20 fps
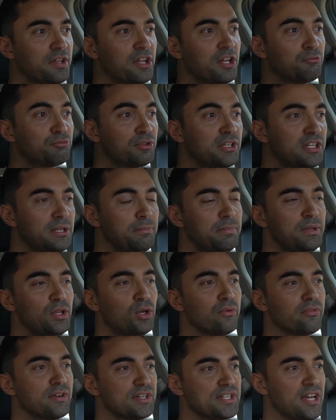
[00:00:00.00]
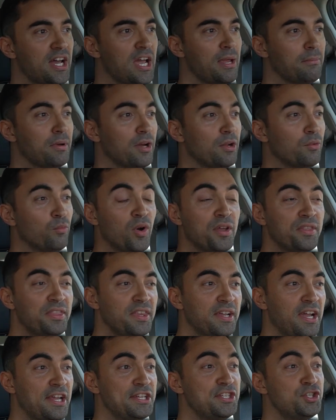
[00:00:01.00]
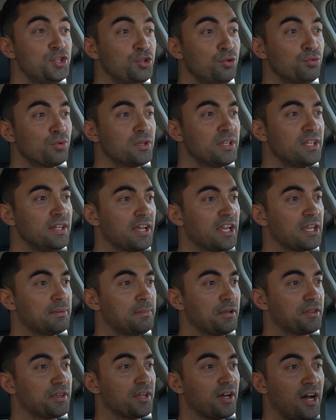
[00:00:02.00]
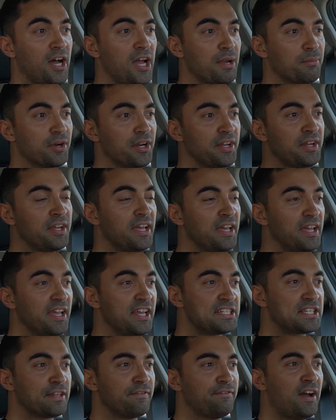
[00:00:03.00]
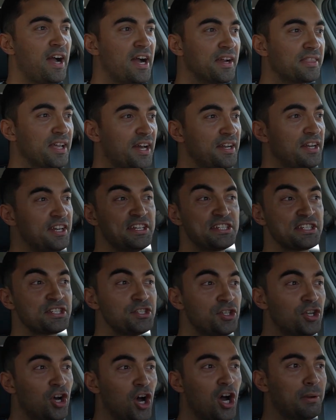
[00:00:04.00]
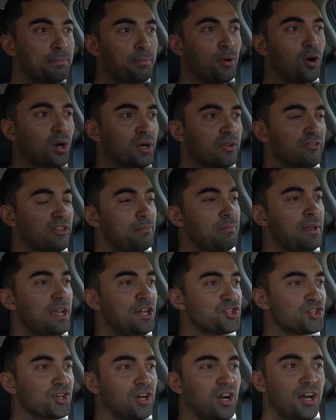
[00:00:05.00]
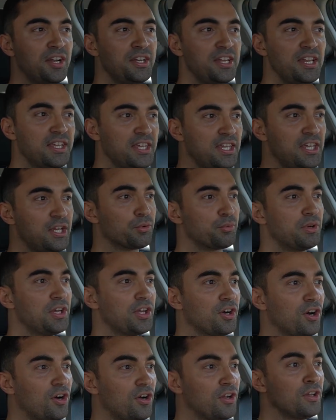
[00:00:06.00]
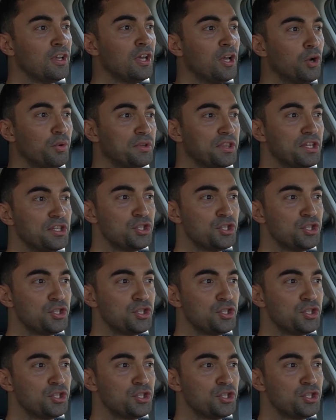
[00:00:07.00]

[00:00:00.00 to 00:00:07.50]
it'll really be over time, but one thing I do really like about the hybrid is the fact that it is not part of the major Hyundai Kia recall with the